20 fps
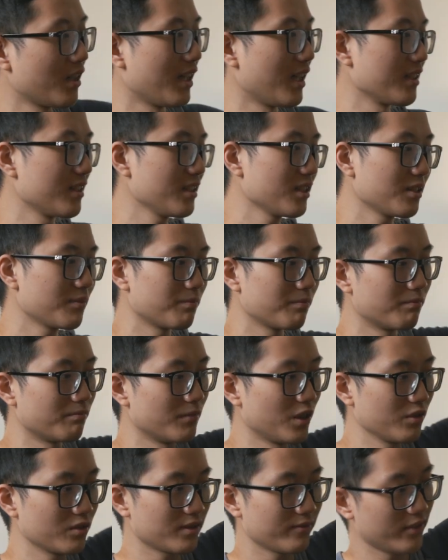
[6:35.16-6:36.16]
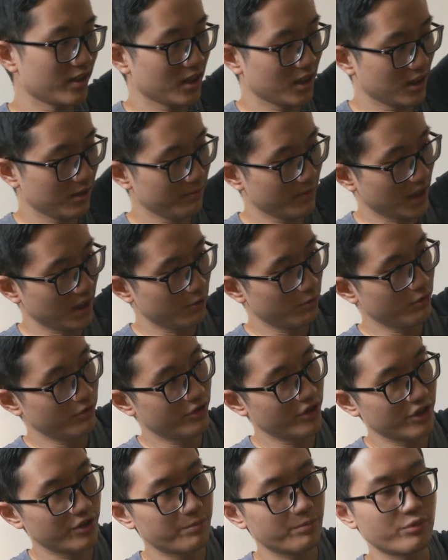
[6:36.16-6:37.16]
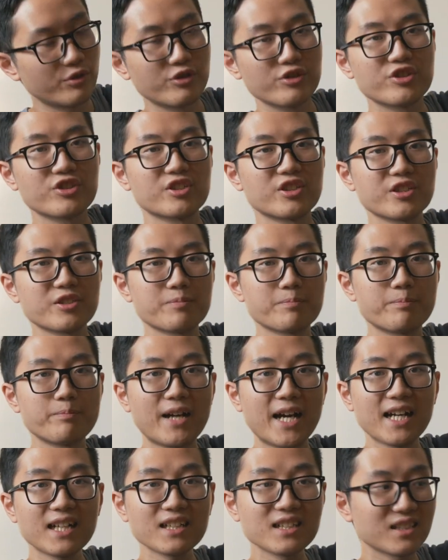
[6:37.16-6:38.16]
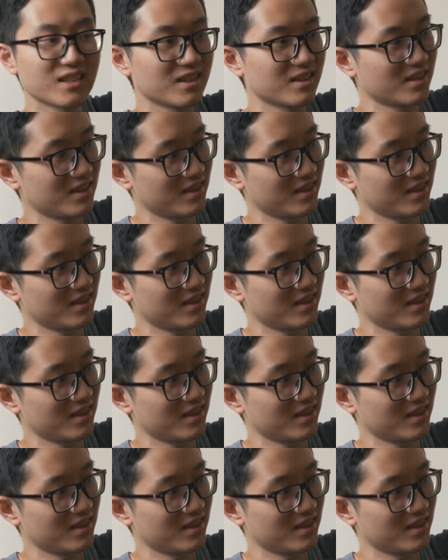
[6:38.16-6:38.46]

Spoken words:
I think most of the time I will just push this back.